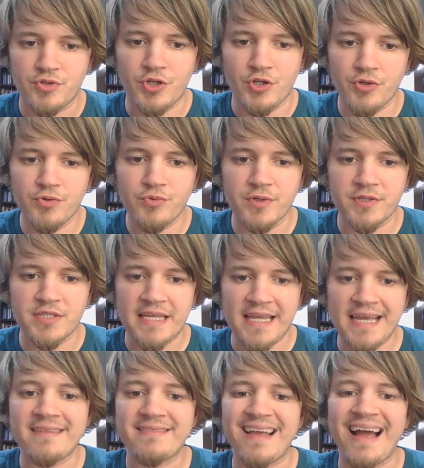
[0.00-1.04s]
Q was
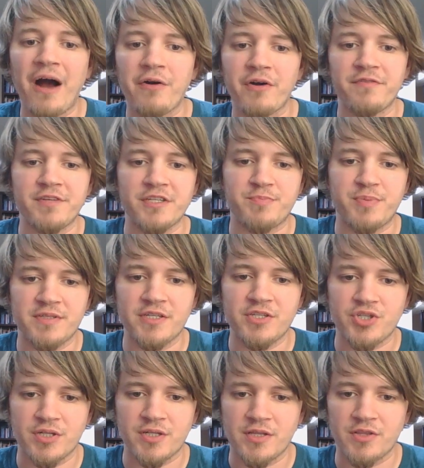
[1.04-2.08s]
kicked out of his
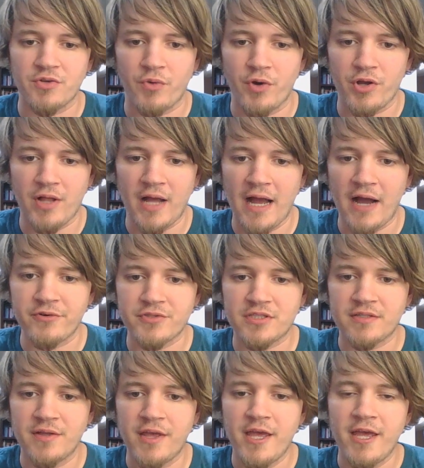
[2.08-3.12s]
position in the royal
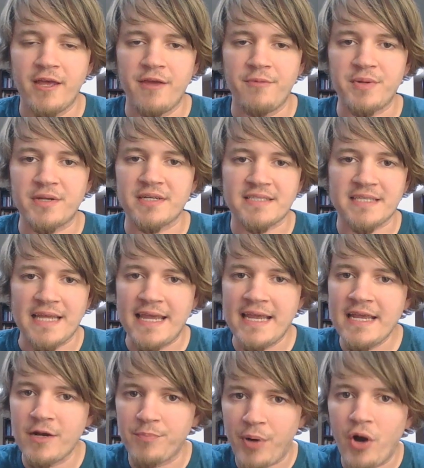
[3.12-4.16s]
house because
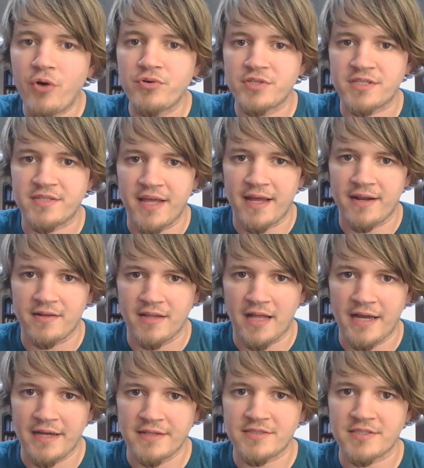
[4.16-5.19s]
he opposed that
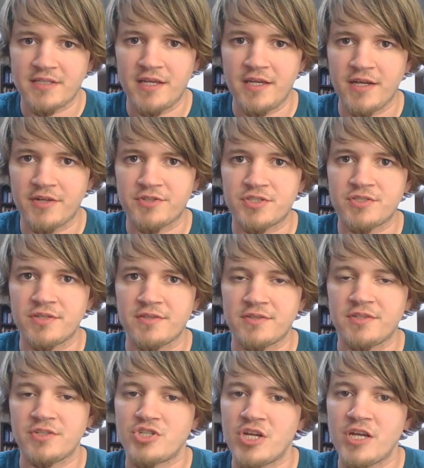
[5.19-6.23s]
alliance. He understood
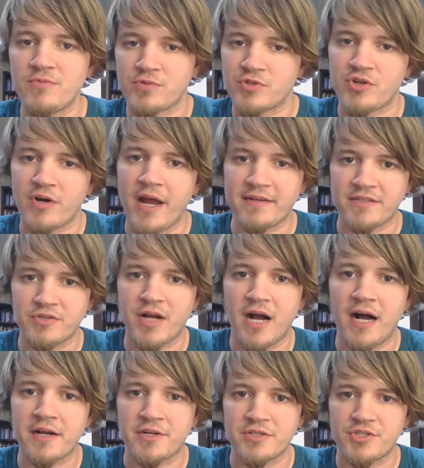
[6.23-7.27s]
that the Qin were trying to
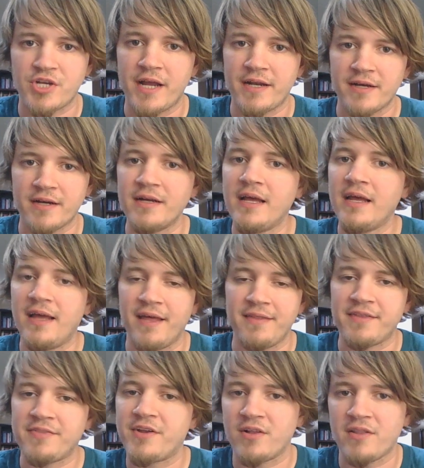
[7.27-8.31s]
conquer China
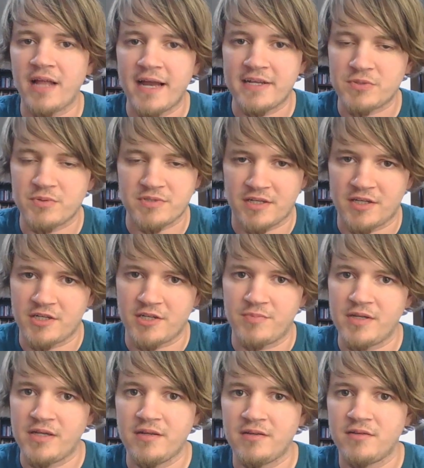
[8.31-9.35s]
and that their alliance wasn't going to
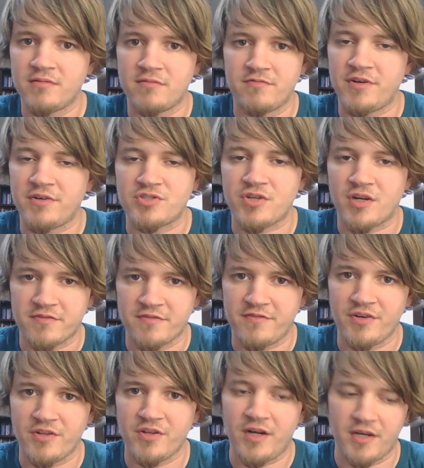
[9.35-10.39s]
be very strong for
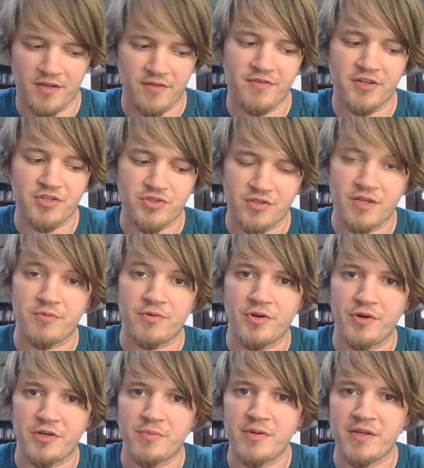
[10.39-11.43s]
very long. Eventually, they were
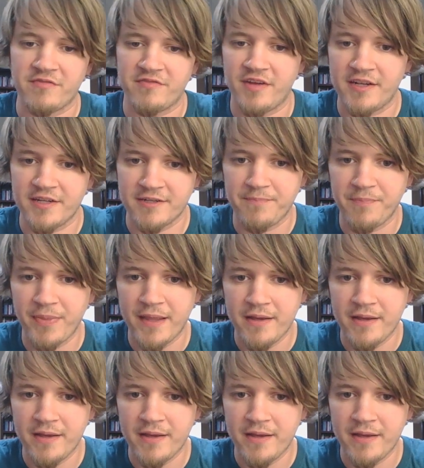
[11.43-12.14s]
going to be invaded.